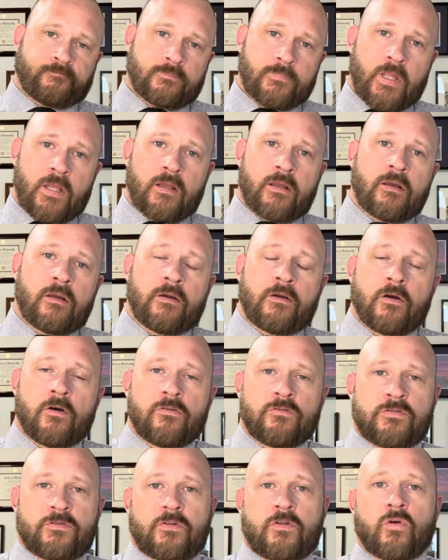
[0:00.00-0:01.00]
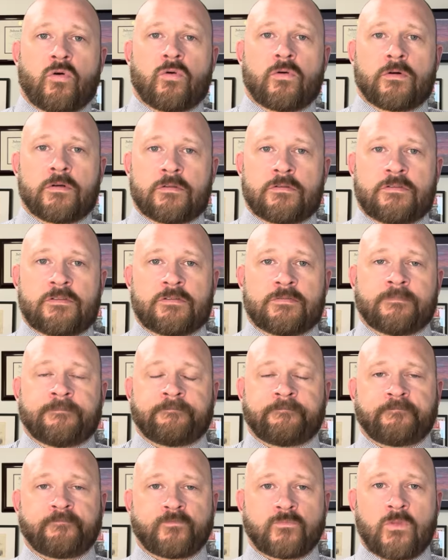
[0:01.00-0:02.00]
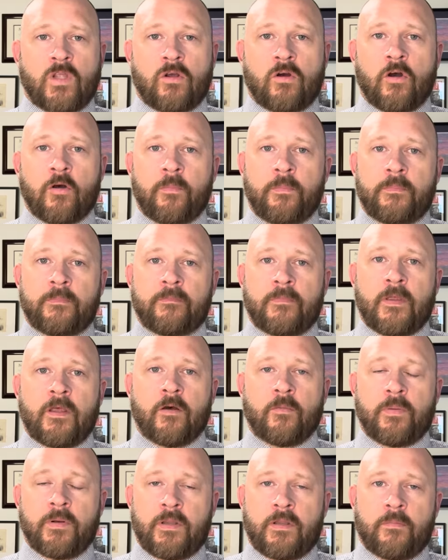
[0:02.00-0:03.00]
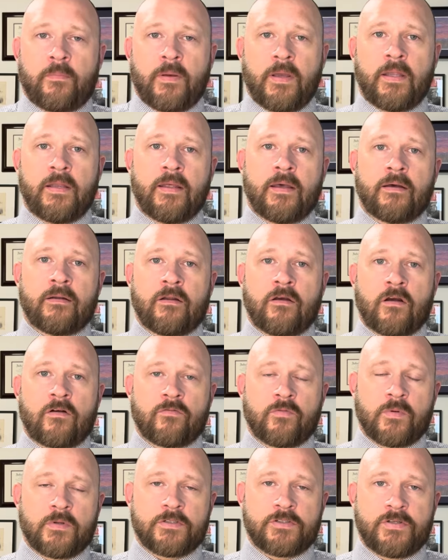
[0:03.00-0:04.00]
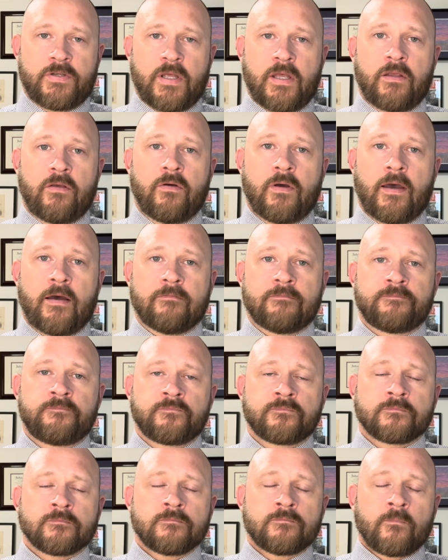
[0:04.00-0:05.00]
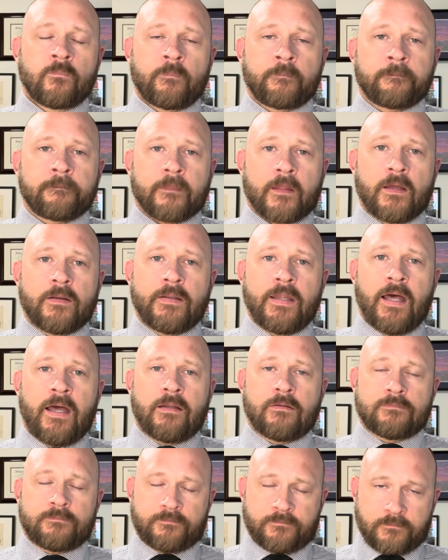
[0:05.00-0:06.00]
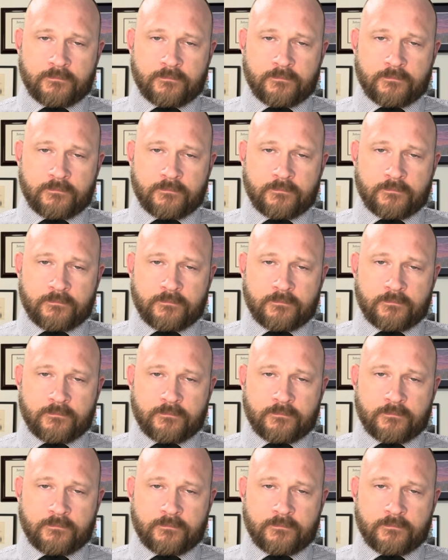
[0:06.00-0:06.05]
and can go towards, helping to pay down however much debt you have. Not